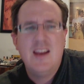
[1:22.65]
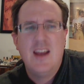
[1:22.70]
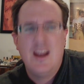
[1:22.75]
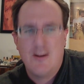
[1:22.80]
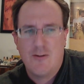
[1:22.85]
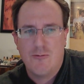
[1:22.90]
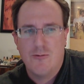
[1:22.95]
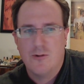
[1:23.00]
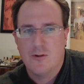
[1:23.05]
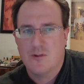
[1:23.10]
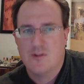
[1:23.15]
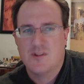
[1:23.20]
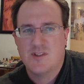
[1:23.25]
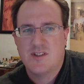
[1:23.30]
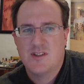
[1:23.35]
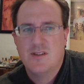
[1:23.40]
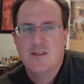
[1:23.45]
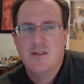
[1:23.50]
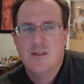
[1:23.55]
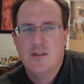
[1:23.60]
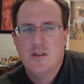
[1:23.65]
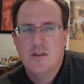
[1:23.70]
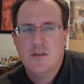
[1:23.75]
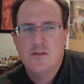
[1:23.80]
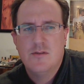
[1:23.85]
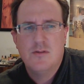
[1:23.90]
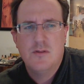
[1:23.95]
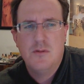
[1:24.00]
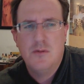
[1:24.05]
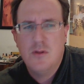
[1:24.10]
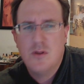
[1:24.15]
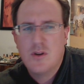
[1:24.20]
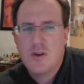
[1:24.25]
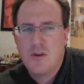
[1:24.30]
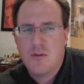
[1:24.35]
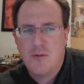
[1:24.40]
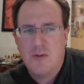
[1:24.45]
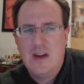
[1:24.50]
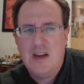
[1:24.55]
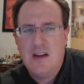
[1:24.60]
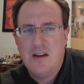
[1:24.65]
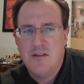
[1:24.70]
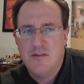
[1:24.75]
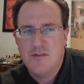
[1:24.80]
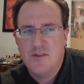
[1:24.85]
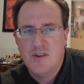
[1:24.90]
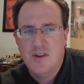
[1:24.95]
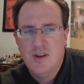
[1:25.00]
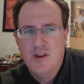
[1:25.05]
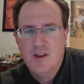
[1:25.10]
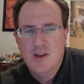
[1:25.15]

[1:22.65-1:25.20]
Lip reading: headquarters to look around